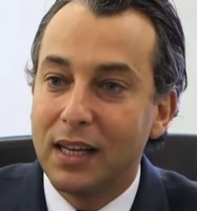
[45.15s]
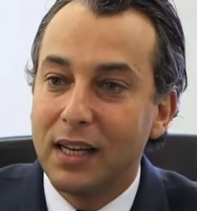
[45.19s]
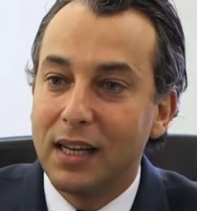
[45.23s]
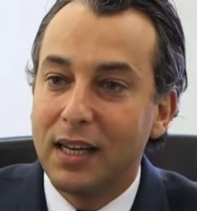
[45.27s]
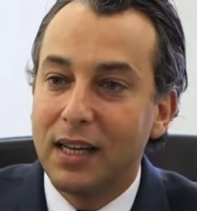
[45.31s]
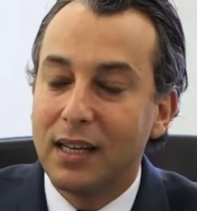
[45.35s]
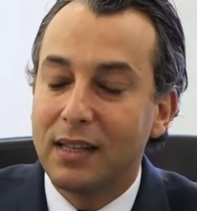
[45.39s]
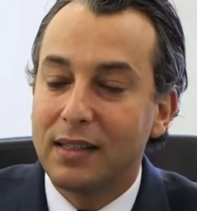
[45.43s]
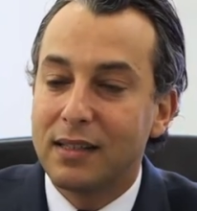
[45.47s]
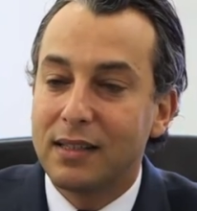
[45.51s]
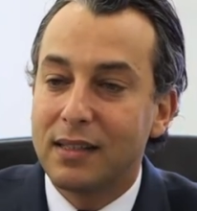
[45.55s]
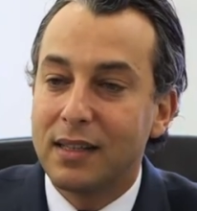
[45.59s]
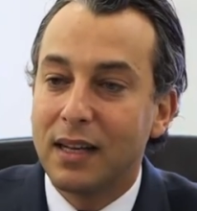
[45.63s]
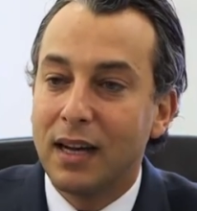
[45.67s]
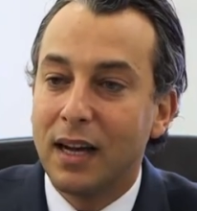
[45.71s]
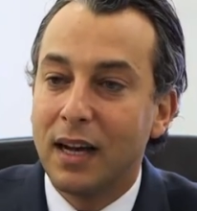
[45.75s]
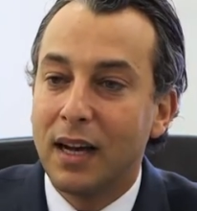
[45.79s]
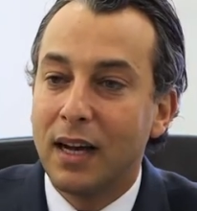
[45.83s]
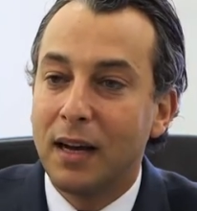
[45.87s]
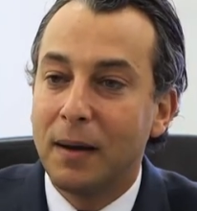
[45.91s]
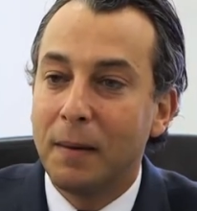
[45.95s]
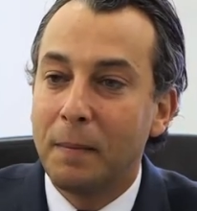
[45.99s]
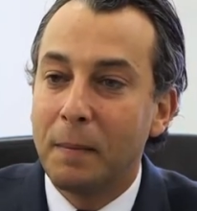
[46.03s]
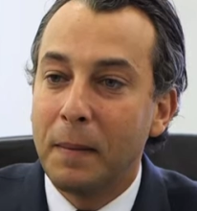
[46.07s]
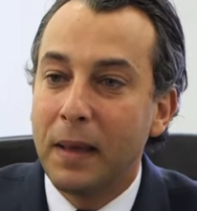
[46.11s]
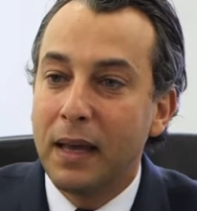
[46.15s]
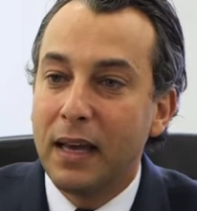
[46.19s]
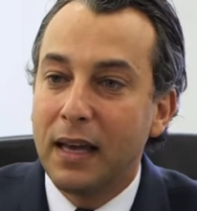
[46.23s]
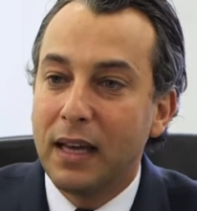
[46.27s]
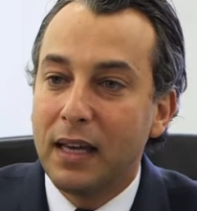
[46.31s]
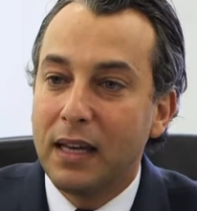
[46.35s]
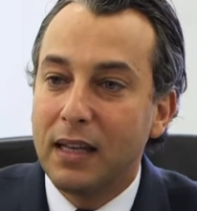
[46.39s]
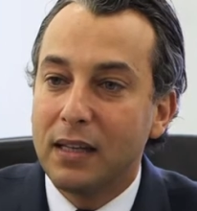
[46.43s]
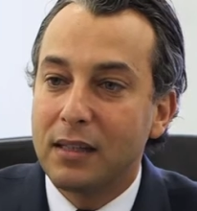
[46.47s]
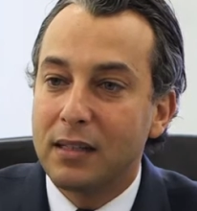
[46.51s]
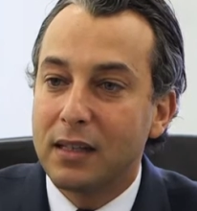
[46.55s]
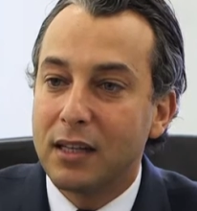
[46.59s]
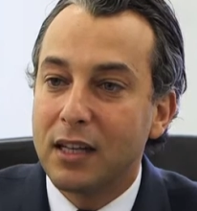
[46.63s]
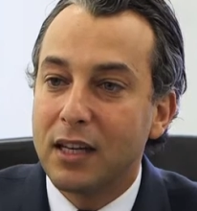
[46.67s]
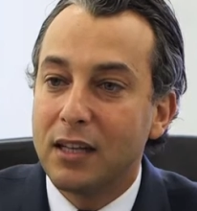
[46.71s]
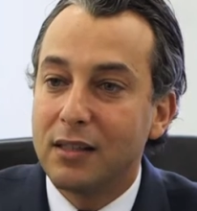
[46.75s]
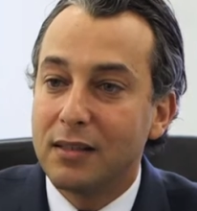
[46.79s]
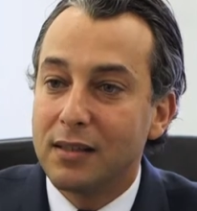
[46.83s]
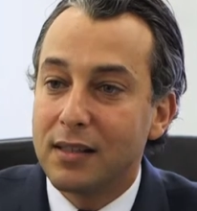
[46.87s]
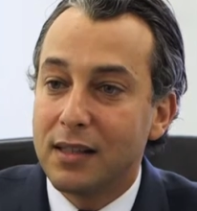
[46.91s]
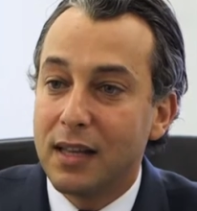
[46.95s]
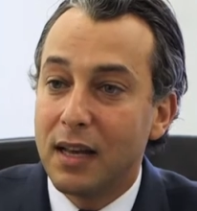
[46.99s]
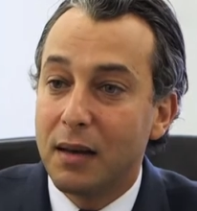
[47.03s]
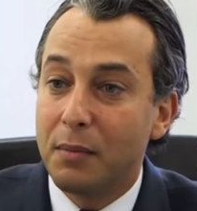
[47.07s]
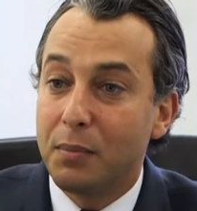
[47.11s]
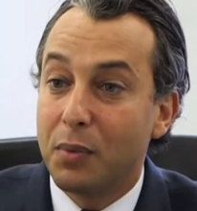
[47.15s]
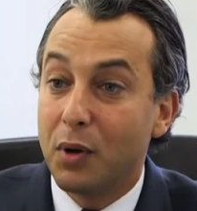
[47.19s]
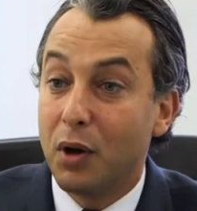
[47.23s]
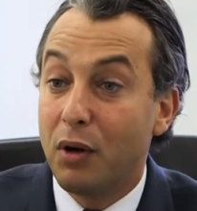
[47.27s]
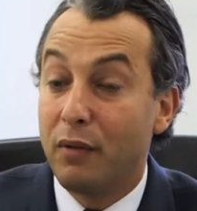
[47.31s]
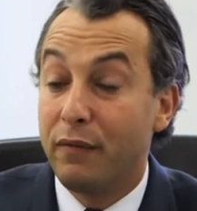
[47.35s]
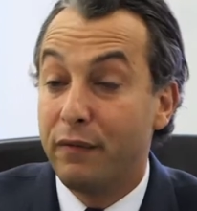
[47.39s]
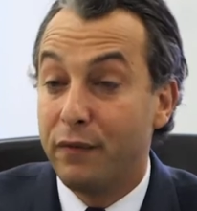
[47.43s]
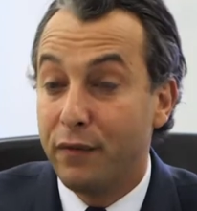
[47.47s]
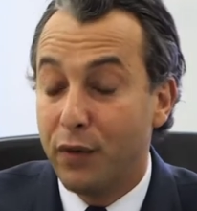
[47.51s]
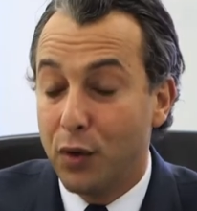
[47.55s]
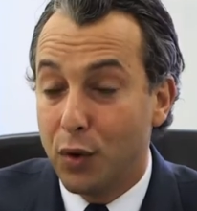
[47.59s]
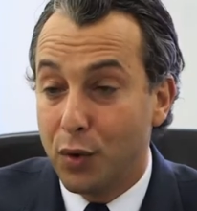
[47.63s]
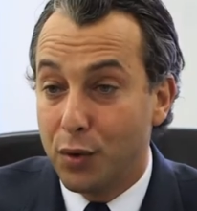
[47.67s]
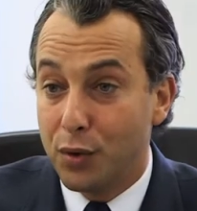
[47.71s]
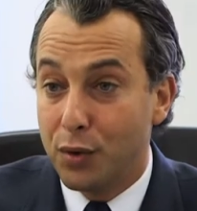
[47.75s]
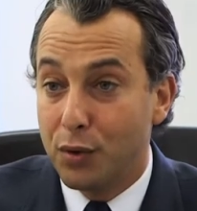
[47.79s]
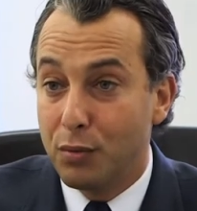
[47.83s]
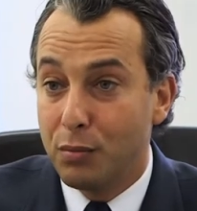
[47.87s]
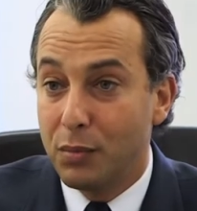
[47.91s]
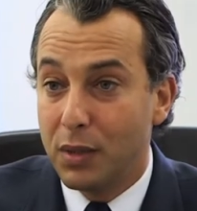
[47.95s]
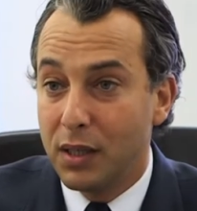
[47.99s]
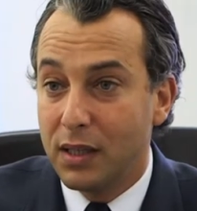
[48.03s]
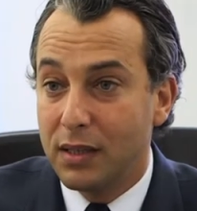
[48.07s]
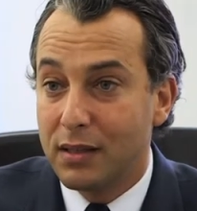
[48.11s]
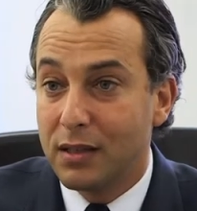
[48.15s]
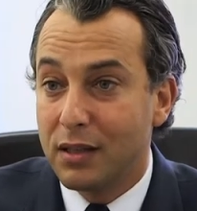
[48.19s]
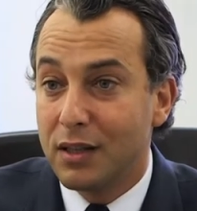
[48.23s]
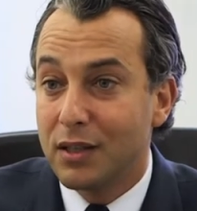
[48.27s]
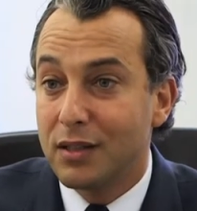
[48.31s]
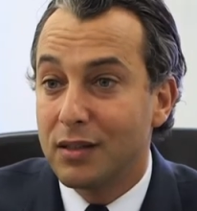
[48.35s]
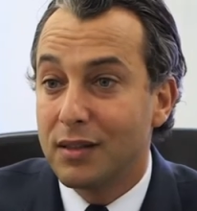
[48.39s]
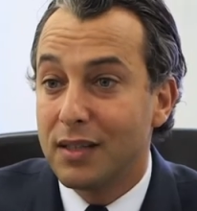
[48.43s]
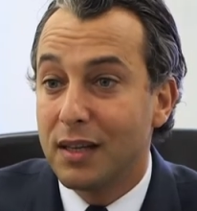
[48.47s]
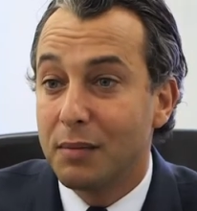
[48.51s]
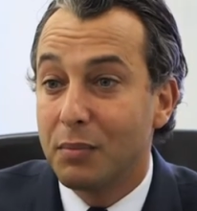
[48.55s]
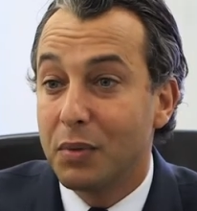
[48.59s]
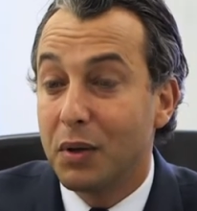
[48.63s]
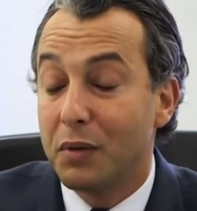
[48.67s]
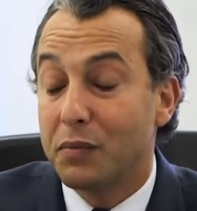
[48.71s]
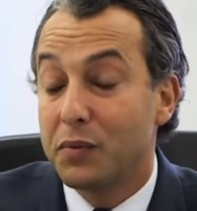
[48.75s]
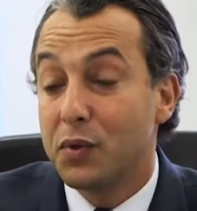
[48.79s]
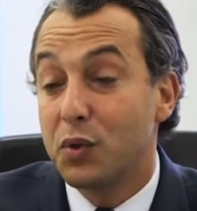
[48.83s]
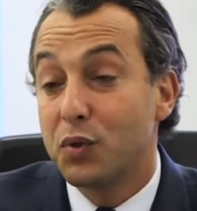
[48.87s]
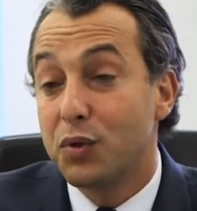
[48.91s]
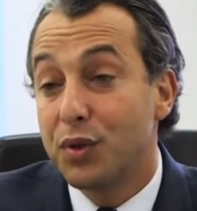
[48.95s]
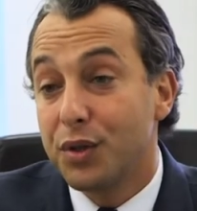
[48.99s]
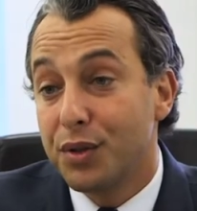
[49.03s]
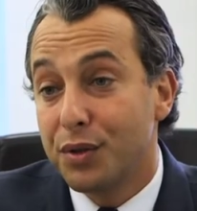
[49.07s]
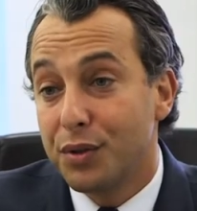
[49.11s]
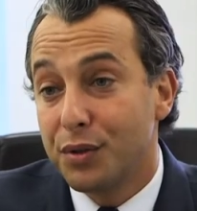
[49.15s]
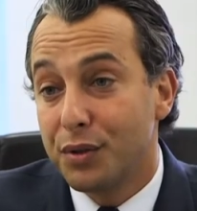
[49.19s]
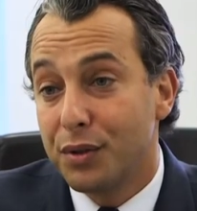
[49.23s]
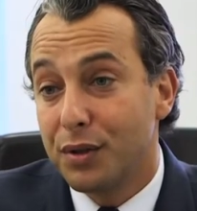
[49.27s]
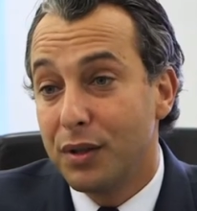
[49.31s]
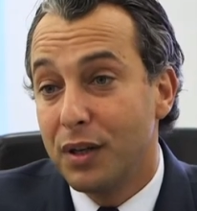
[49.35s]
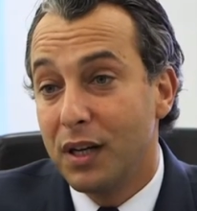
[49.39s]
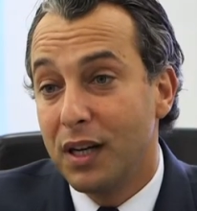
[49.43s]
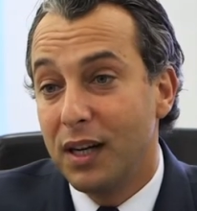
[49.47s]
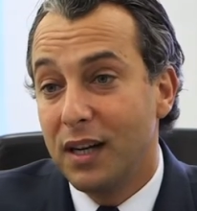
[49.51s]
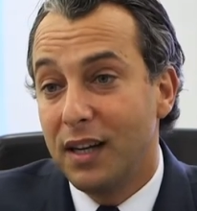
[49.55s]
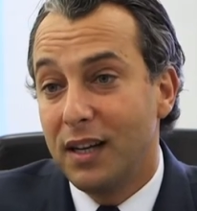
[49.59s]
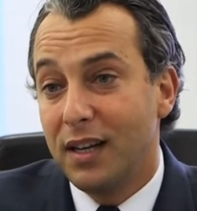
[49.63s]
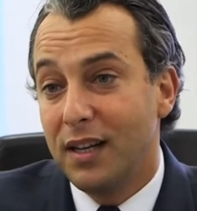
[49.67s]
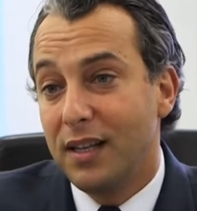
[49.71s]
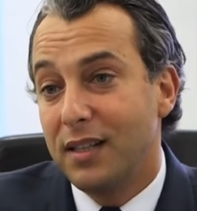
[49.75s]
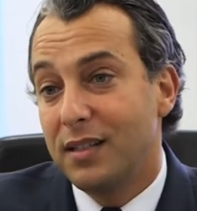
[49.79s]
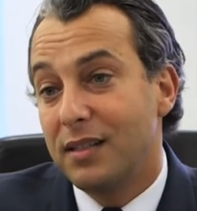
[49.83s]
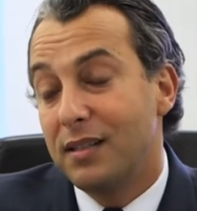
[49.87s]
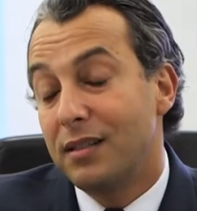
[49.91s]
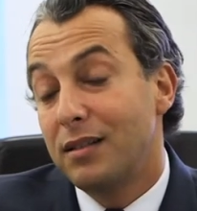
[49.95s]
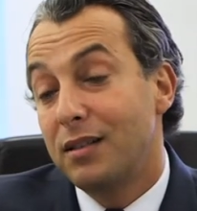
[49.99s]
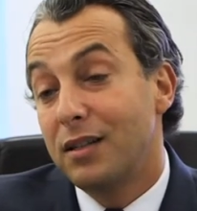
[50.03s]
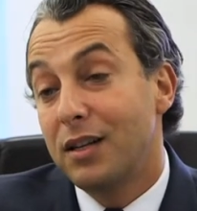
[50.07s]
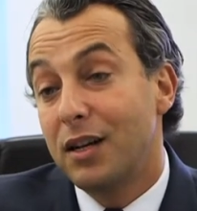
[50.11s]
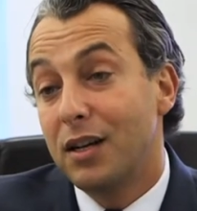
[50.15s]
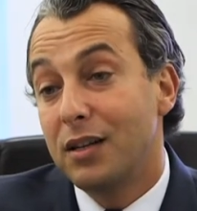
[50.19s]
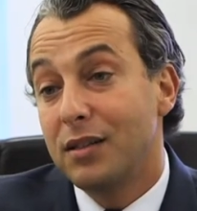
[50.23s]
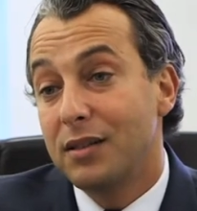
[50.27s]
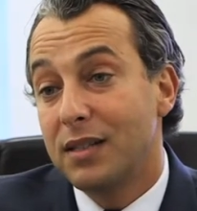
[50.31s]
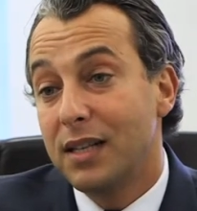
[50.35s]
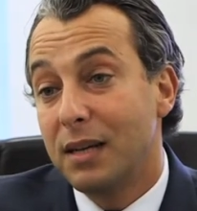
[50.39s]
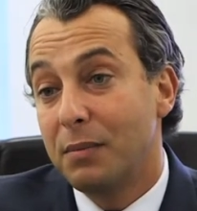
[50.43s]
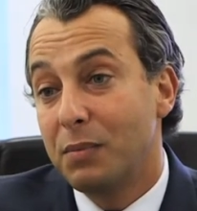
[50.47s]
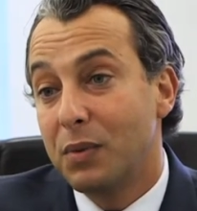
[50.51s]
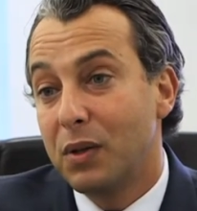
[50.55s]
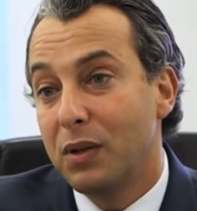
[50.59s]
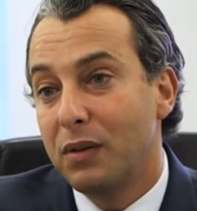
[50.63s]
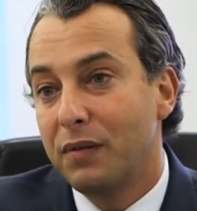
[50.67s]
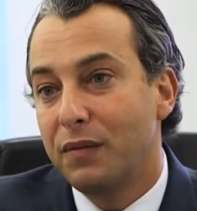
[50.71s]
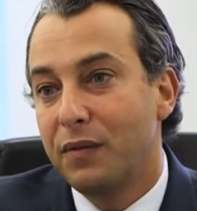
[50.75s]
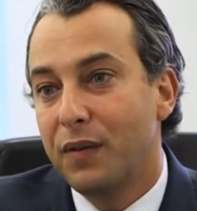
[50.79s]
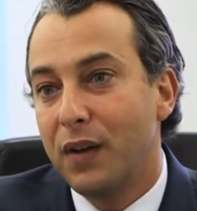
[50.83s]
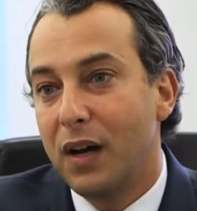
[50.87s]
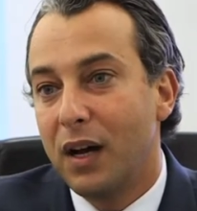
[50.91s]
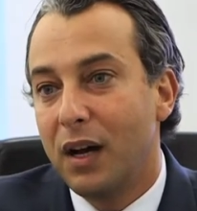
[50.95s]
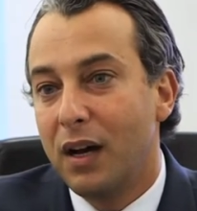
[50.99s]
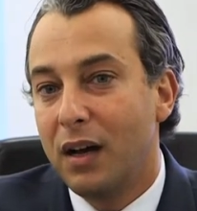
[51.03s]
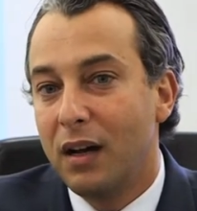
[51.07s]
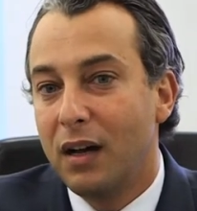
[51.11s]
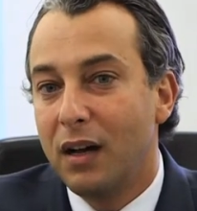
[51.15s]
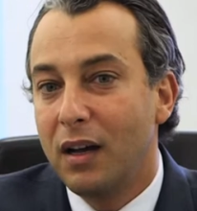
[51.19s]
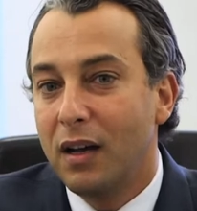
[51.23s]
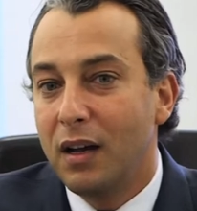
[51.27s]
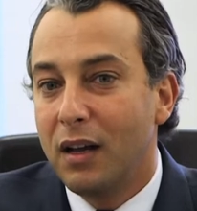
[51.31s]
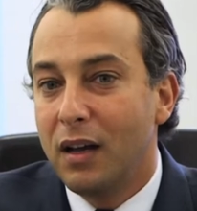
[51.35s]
It's a, uh, it's a concept of volume, it's a concept of structure, it's the concept of uh,